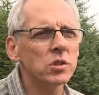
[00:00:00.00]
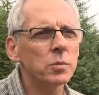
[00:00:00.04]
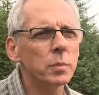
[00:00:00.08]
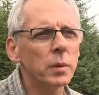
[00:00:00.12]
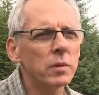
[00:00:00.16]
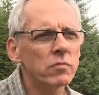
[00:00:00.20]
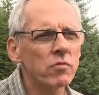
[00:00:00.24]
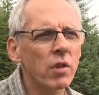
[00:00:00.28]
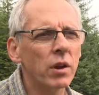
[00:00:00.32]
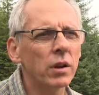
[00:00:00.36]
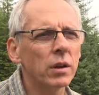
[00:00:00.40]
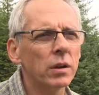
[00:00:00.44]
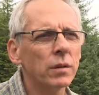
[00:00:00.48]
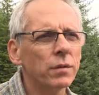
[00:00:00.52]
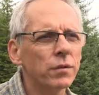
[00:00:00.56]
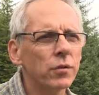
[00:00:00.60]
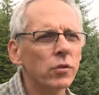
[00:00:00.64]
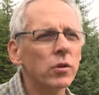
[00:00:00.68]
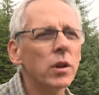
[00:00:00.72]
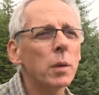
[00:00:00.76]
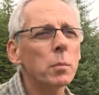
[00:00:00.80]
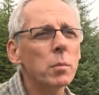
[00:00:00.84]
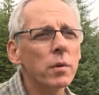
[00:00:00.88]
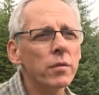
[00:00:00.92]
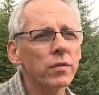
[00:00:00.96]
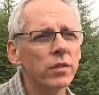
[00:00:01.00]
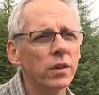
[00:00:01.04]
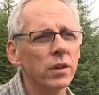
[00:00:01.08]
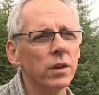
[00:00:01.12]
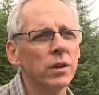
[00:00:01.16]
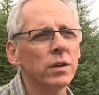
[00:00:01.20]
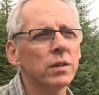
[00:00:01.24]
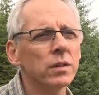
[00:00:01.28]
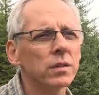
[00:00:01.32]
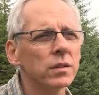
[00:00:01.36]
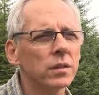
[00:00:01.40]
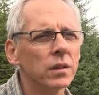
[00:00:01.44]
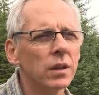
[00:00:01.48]
has been running for a number of
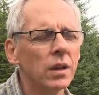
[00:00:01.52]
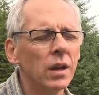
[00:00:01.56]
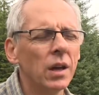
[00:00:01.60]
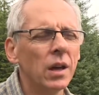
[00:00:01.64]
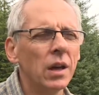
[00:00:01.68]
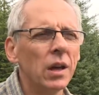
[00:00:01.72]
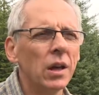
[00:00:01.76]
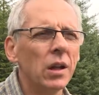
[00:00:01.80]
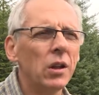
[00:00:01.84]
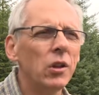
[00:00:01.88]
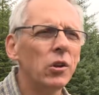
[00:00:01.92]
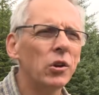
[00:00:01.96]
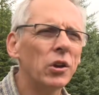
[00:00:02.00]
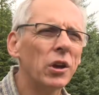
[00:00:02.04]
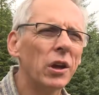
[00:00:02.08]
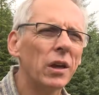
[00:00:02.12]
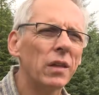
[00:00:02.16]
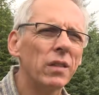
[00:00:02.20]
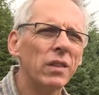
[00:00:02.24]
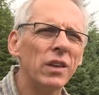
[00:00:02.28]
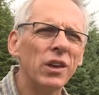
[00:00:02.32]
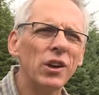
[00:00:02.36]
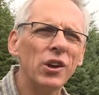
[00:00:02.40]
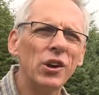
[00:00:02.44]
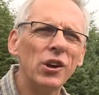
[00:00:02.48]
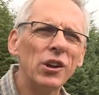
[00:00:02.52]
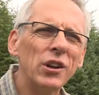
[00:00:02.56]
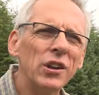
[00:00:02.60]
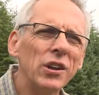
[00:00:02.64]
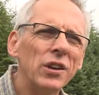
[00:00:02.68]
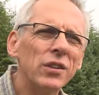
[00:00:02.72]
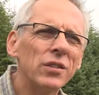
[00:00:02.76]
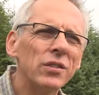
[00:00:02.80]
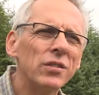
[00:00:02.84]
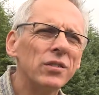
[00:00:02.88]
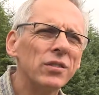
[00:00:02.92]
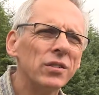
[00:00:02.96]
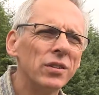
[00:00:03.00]
years, looking at the
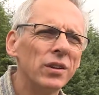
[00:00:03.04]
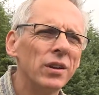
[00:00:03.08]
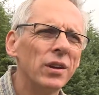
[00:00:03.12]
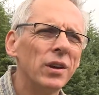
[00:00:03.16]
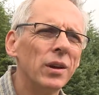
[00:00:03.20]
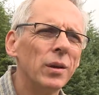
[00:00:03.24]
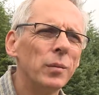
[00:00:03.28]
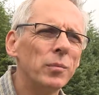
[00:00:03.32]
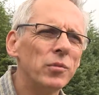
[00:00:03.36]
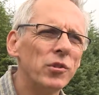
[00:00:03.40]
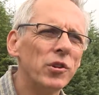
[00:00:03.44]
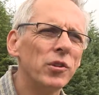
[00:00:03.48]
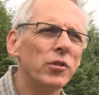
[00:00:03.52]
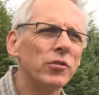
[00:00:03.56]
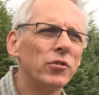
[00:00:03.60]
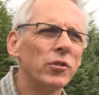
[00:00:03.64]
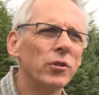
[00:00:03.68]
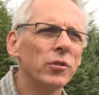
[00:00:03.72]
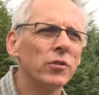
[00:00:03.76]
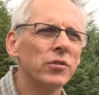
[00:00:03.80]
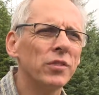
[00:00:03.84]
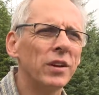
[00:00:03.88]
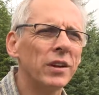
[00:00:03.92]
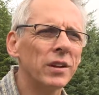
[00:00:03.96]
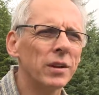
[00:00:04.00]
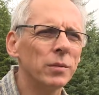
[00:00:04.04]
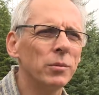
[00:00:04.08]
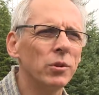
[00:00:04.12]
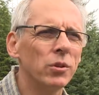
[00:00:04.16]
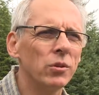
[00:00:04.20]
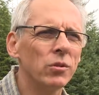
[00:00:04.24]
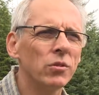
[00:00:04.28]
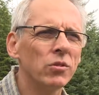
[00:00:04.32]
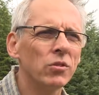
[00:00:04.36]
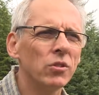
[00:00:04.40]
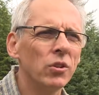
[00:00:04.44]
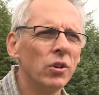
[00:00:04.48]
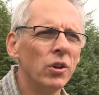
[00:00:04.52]
earliest prehistoric
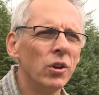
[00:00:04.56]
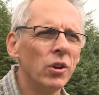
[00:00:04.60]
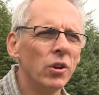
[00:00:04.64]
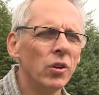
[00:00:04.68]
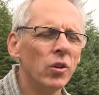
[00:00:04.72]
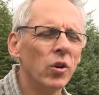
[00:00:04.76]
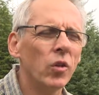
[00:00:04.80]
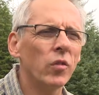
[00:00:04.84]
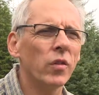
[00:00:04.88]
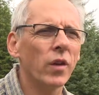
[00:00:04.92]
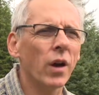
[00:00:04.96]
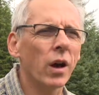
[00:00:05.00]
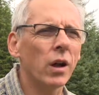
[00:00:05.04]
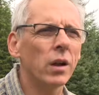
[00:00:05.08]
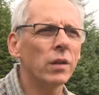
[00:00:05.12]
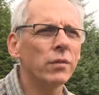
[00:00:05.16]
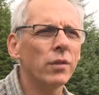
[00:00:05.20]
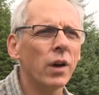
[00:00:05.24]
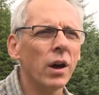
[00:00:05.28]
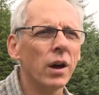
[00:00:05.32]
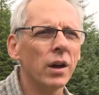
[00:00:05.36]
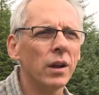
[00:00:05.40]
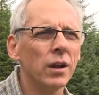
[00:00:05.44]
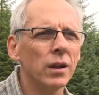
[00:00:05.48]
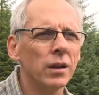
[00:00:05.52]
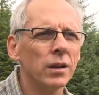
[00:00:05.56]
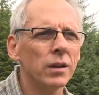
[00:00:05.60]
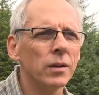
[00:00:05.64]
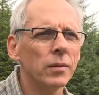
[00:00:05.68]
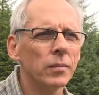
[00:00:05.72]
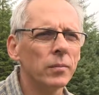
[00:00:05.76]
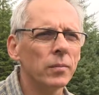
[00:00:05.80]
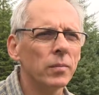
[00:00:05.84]
settlement on the Isle of Islay.